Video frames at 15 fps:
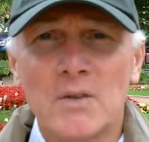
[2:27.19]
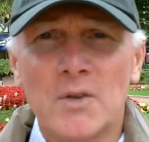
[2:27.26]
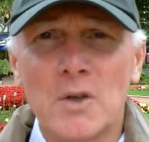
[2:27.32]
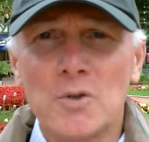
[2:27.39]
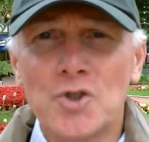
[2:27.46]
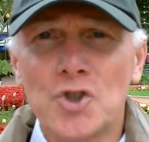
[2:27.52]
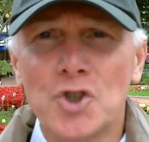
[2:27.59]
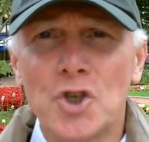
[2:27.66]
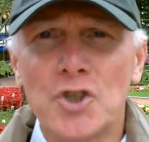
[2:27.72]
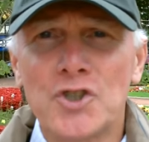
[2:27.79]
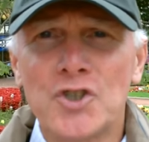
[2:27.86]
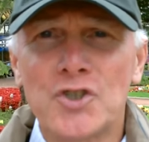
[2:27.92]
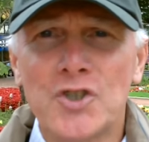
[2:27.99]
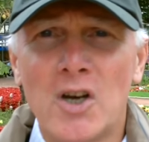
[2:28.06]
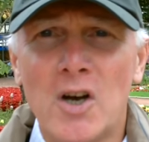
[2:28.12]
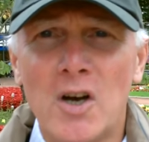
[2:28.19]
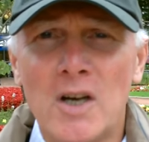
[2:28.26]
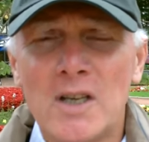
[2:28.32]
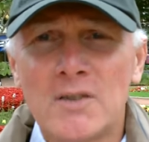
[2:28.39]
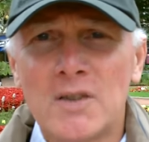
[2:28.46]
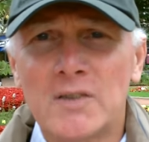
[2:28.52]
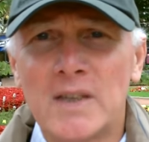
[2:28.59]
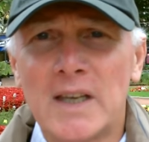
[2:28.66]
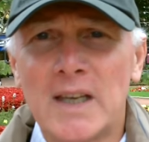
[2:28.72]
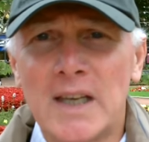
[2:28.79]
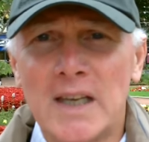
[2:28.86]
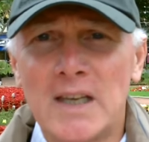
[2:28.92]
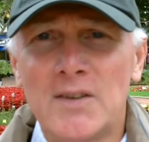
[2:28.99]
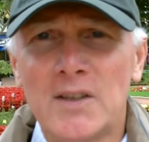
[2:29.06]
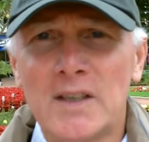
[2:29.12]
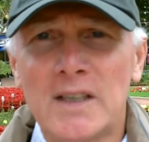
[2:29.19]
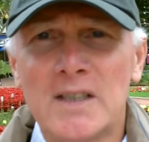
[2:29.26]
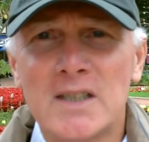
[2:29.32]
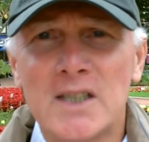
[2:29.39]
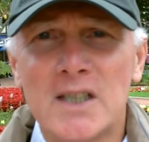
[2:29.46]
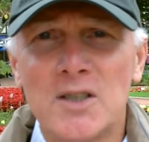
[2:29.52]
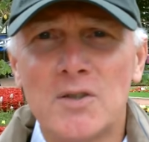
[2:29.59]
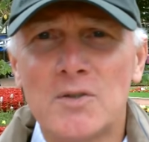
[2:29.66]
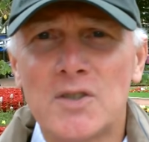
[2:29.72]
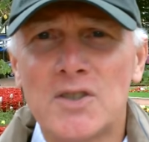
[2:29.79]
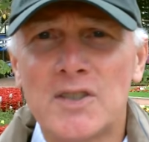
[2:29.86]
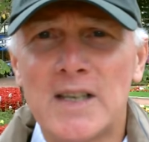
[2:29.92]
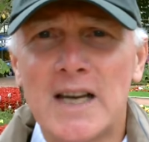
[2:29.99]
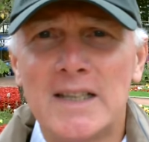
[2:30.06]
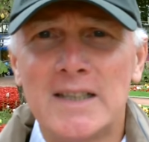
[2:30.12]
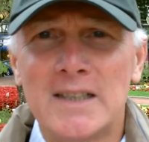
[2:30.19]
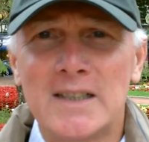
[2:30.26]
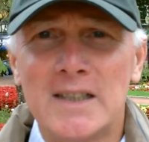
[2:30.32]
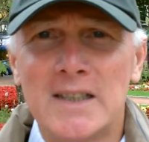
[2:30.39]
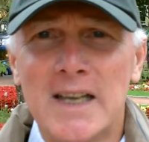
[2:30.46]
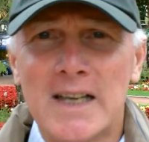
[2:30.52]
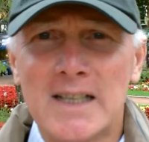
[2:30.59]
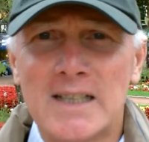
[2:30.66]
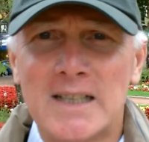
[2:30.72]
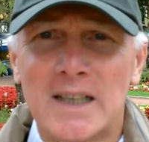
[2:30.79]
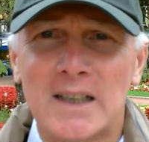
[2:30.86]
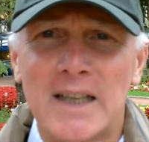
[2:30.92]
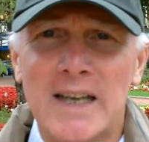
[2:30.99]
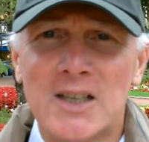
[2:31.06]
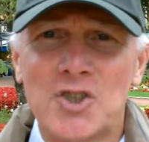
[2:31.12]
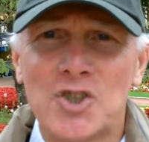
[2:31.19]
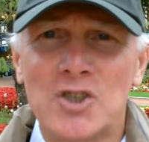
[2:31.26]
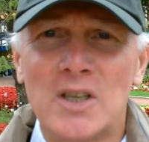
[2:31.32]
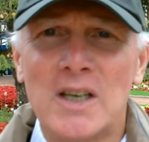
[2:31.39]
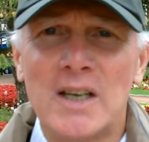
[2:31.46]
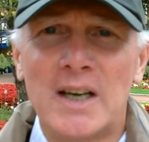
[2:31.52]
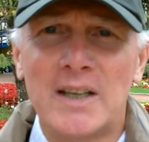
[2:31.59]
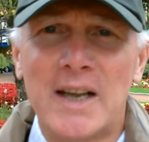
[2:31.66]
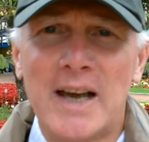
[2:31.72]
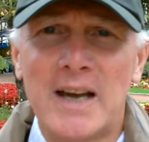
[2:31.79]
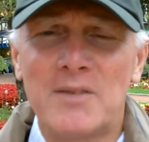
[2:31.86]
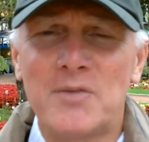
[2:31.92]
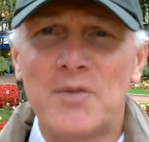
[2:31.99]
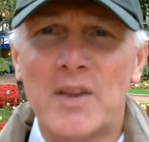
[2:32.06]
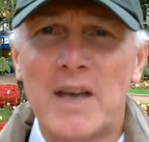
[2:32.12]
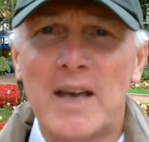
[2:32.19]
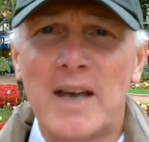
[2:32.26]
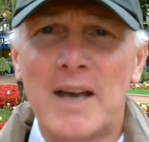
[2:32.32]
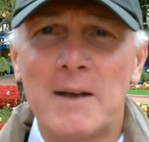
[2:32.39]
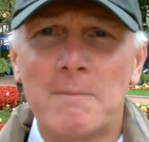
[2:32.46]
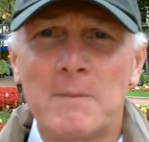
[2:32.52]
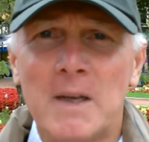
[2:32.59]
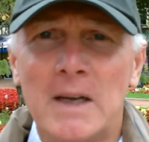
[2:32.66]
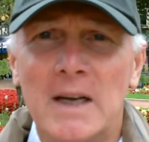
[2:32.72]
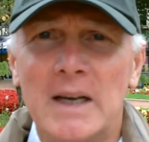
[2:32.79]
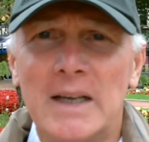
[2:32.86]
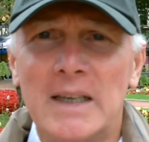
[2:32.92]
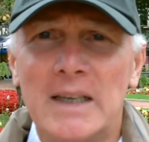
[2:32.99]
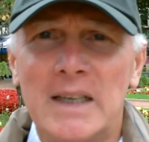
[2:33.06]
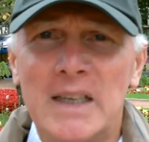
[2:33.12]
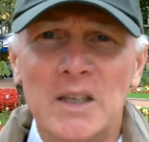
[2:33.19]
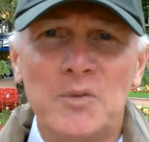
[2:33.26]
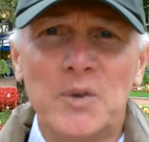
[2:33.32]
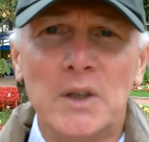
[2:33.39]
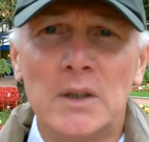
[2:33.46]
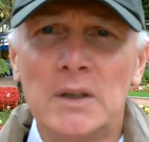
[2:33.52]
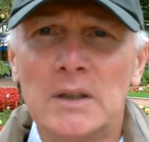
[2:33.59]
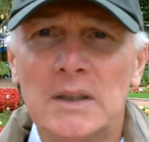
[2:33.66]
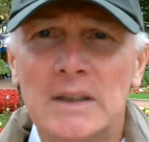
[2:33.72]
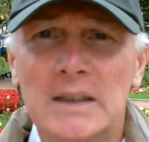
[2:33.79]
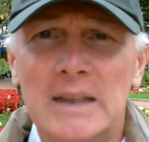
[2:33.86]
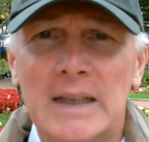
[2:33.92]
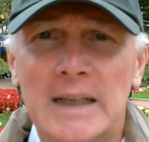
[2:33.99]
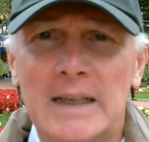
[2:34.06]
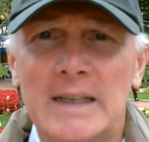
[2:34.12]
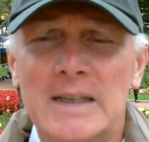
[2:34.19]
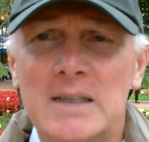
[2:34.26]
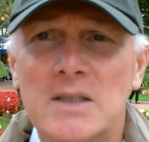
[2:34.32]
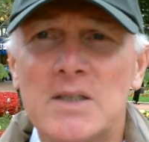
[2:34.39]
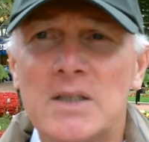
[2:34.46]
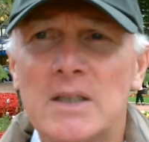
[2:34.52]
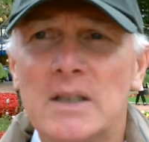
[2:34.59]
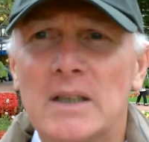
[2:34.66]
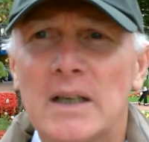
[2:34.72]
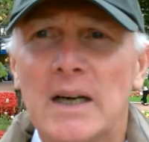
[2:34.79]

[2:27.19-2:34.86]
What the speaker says: Those choices are that they either continue to stand in the next election and have their evil and